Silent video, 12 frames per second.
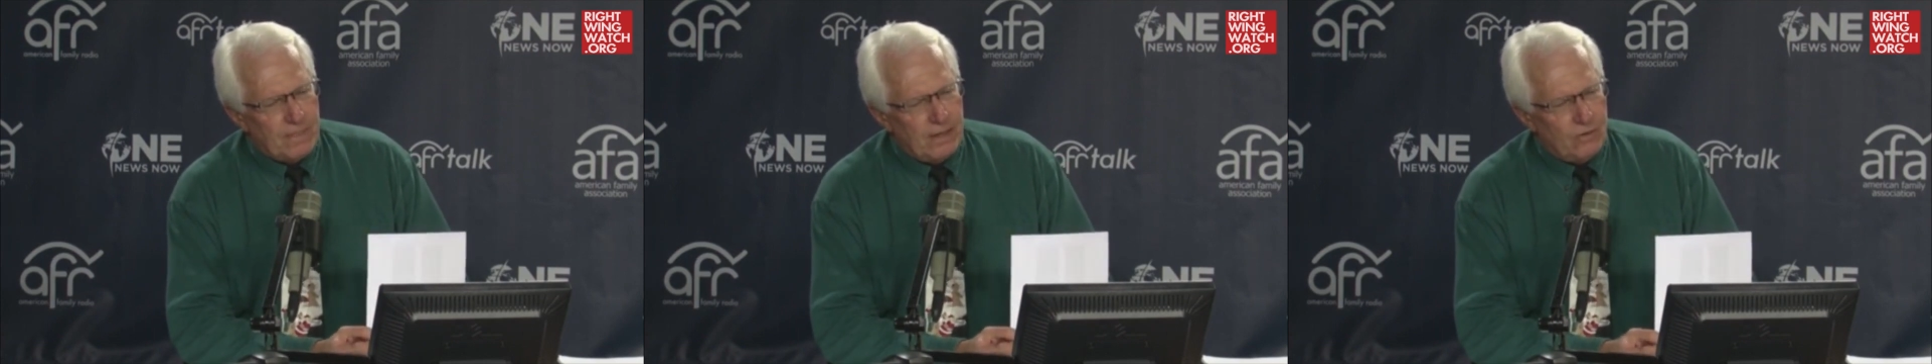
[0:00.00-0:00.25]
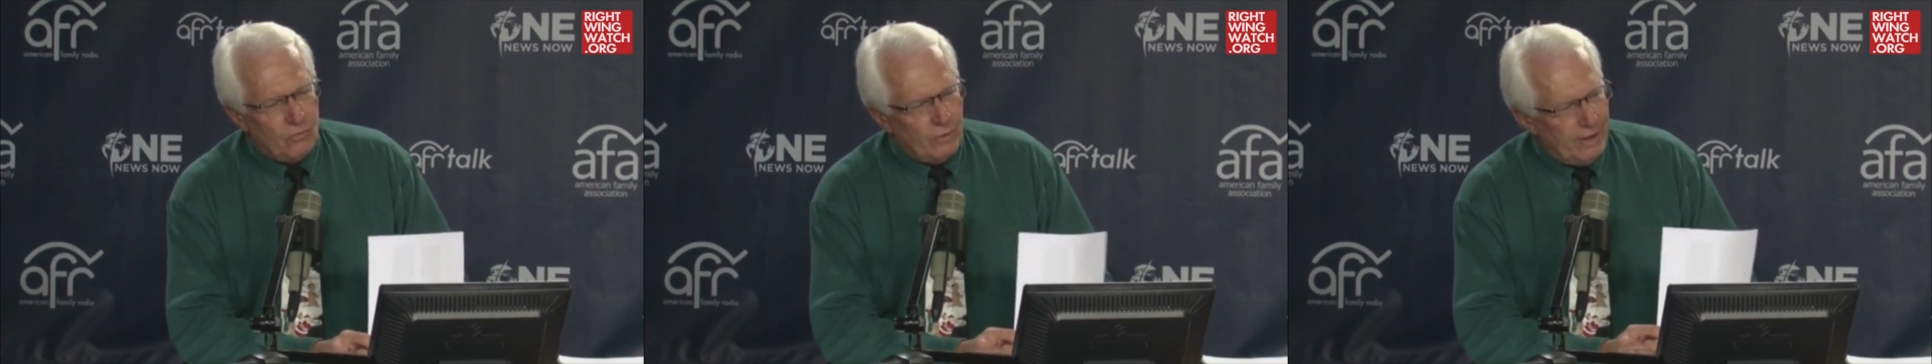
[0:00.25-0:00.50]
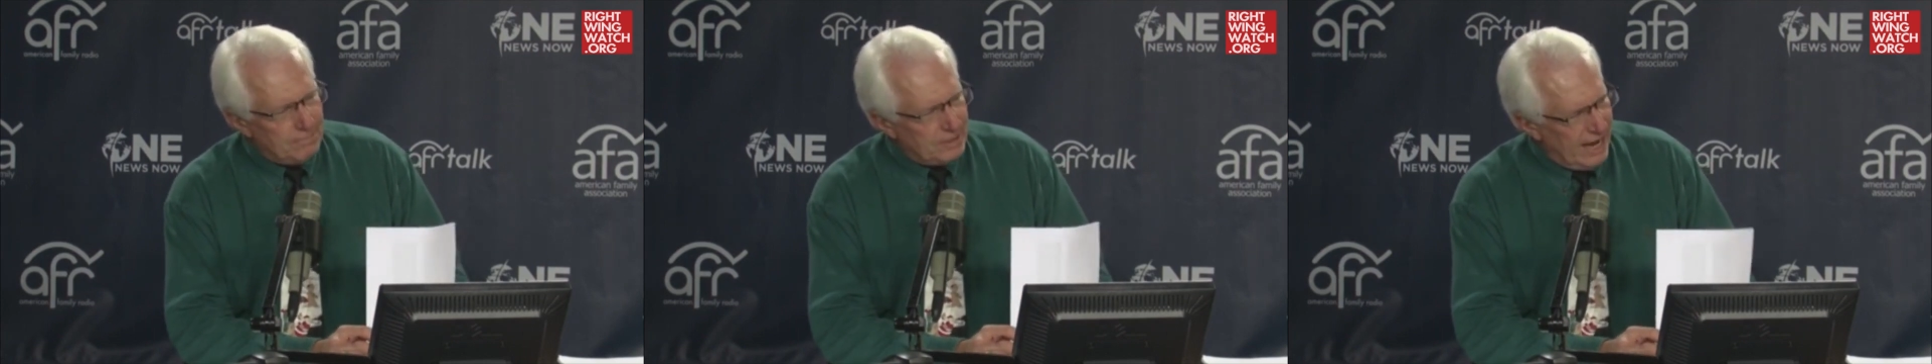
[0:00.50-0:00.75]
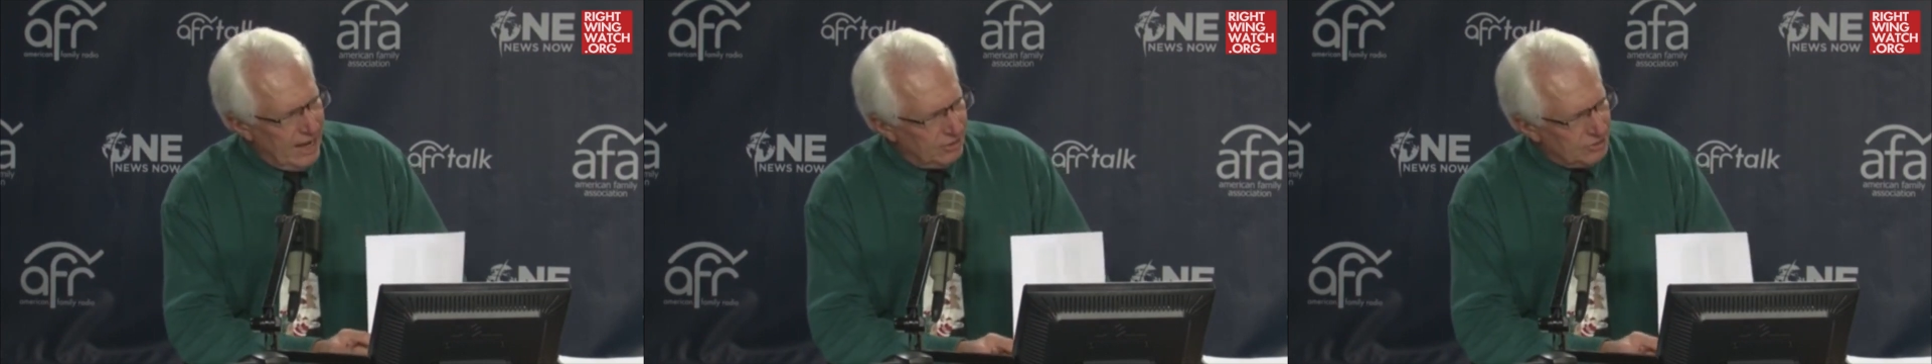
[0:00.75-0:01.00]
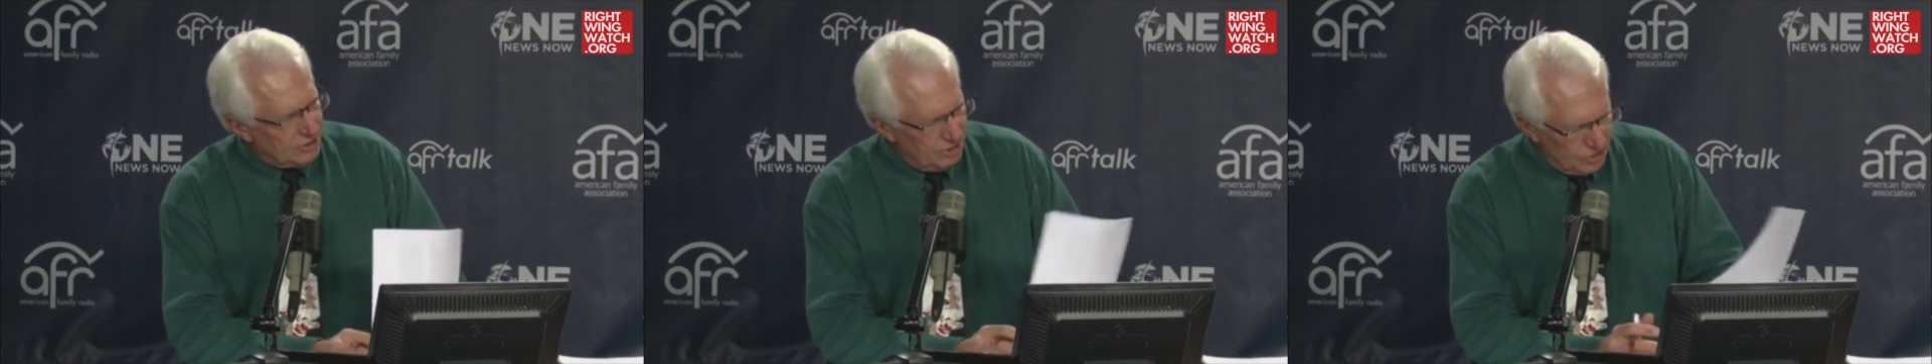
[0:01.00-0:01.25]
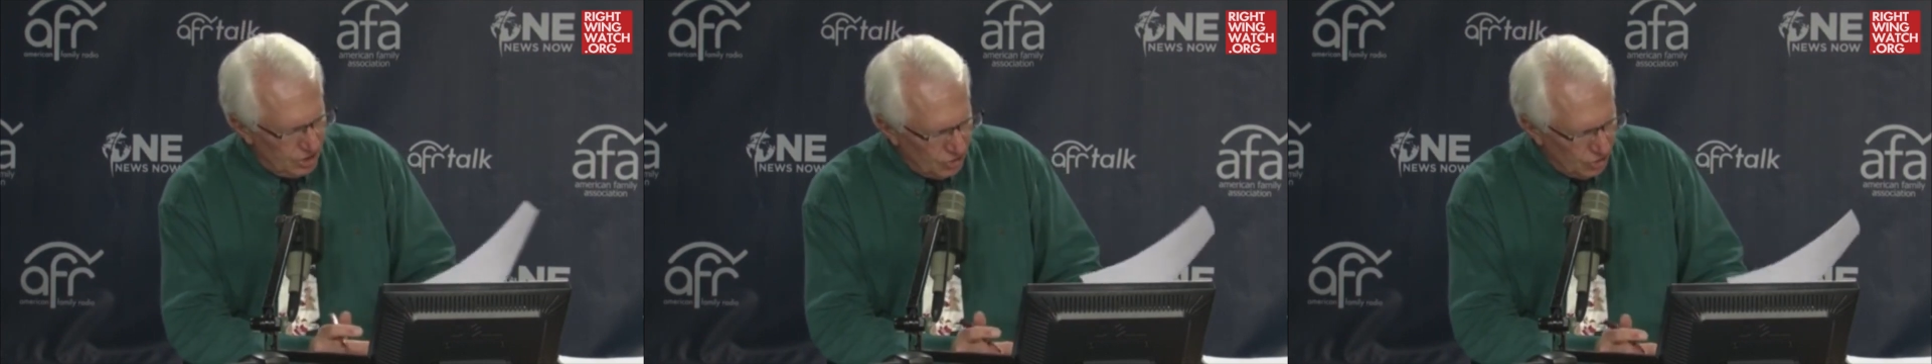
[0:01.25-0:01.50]
reptiles
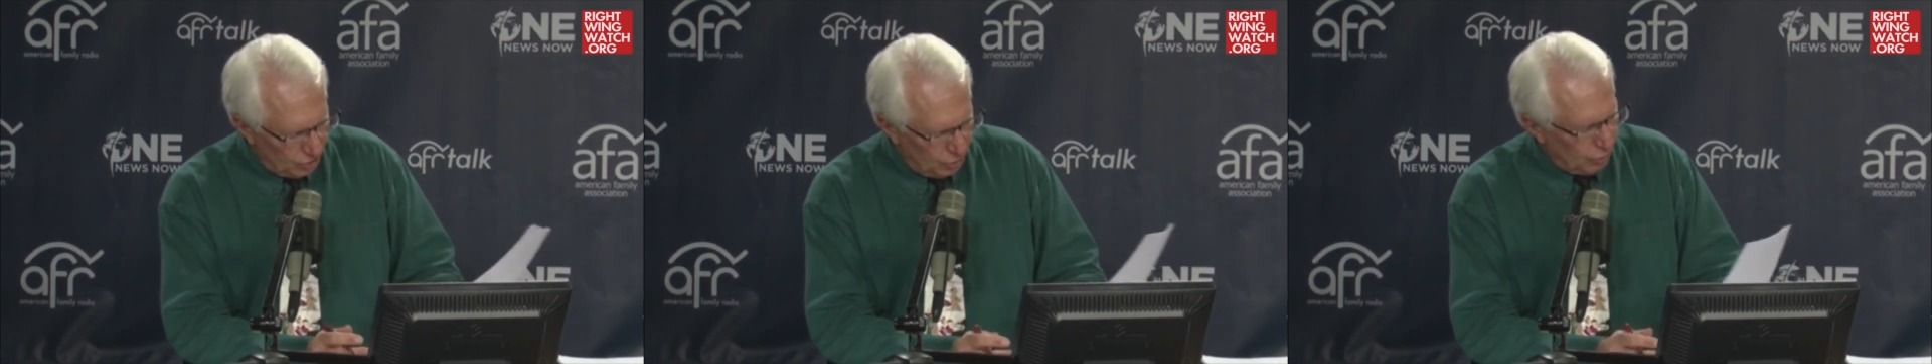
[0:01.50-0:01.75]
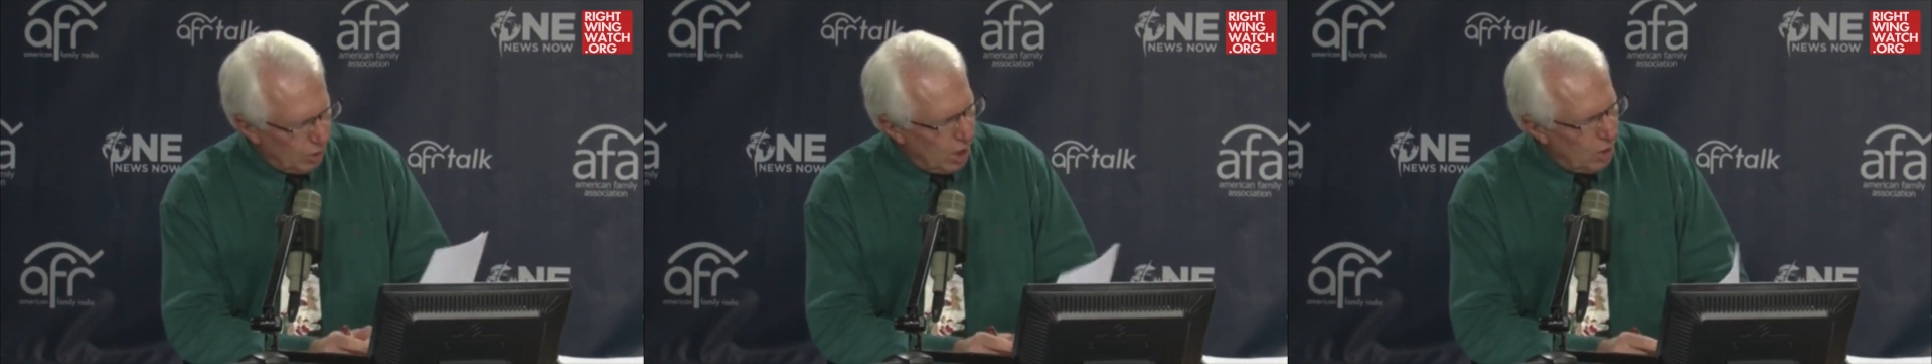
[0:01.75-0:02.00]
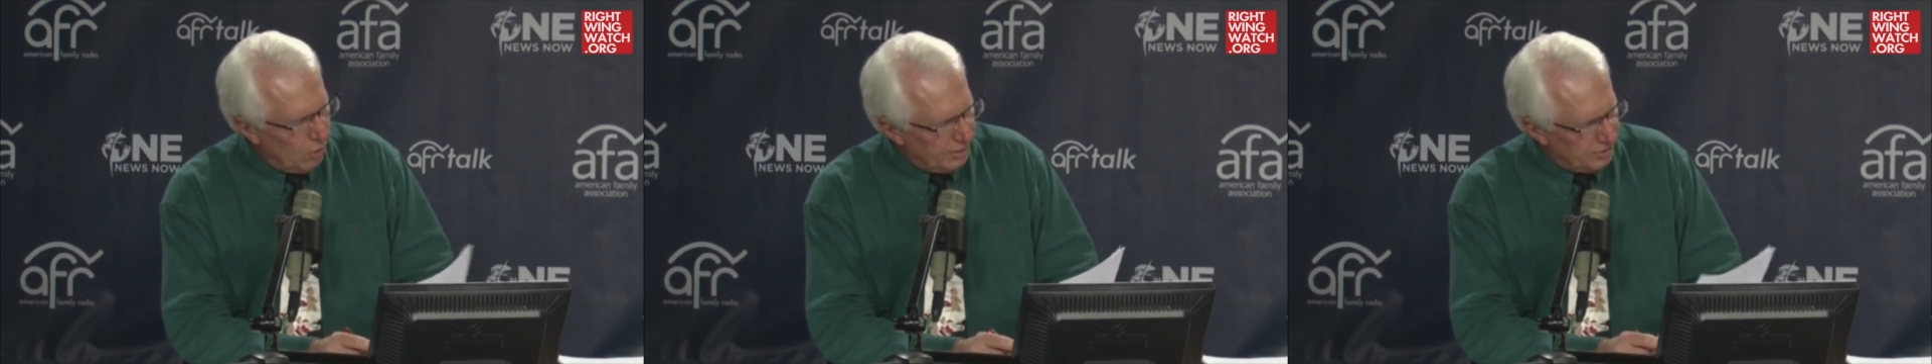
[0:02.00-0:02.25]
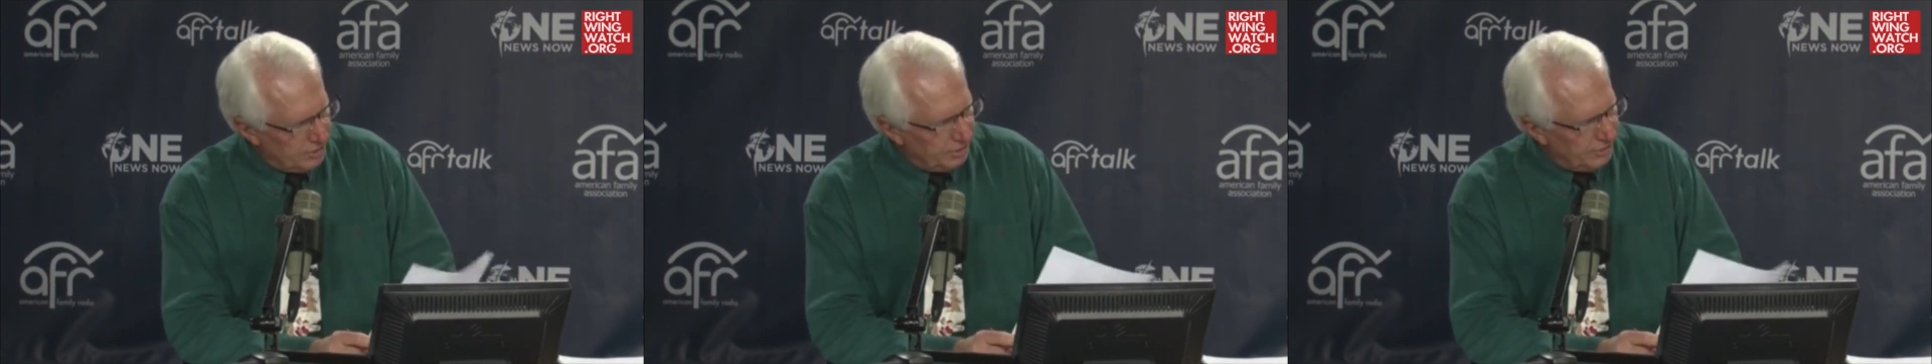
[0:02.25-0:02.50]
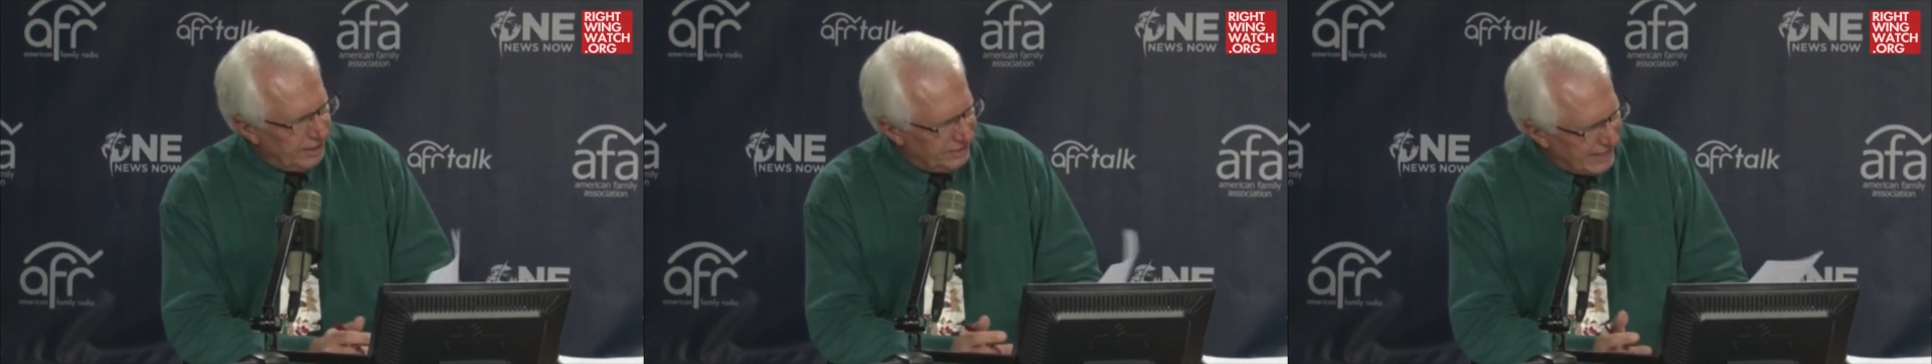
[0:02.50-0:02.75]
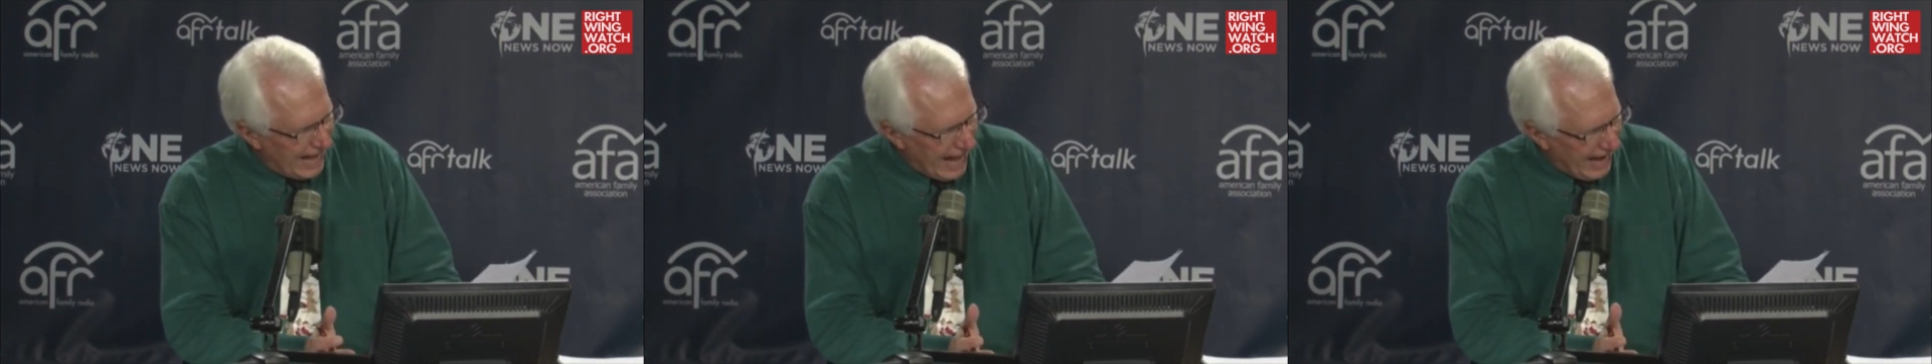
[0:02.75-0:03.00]
continue to grow until they
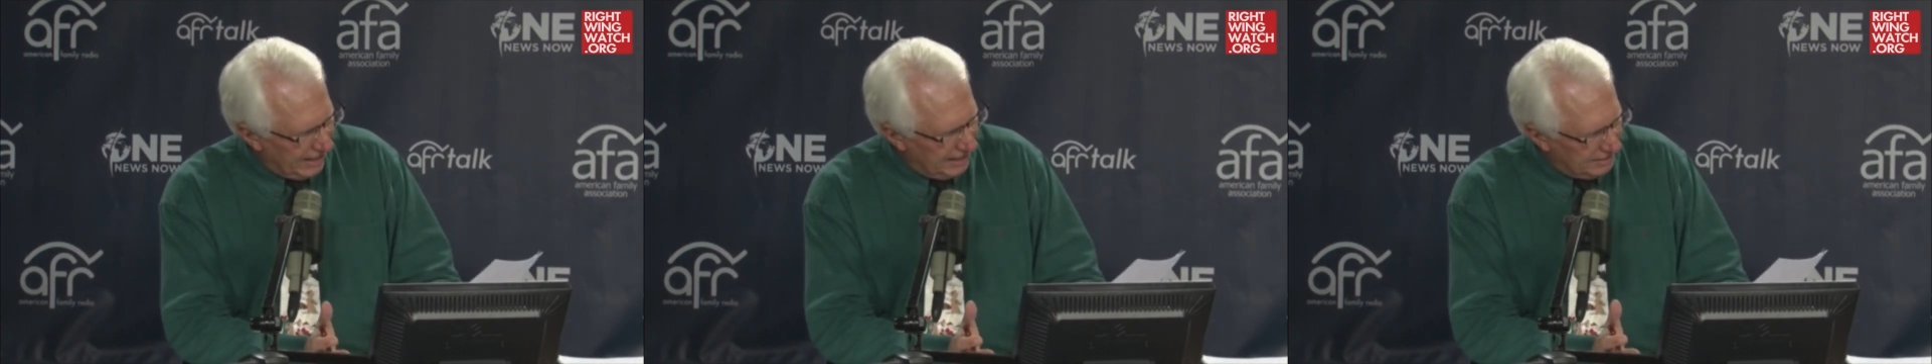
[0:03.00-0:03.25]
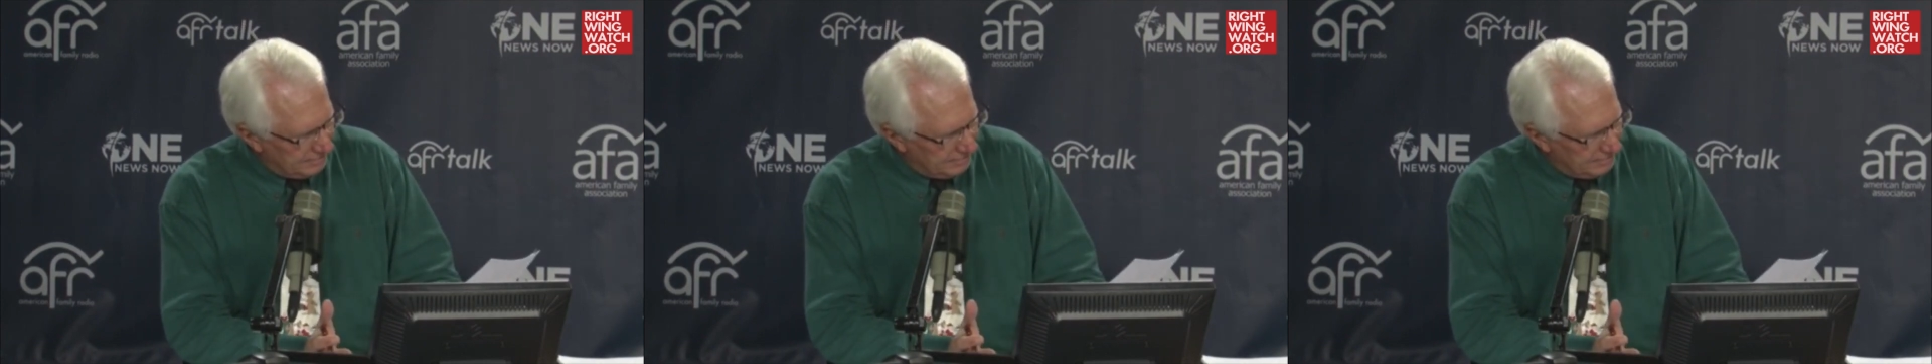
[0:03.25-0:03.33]
die. Yeah,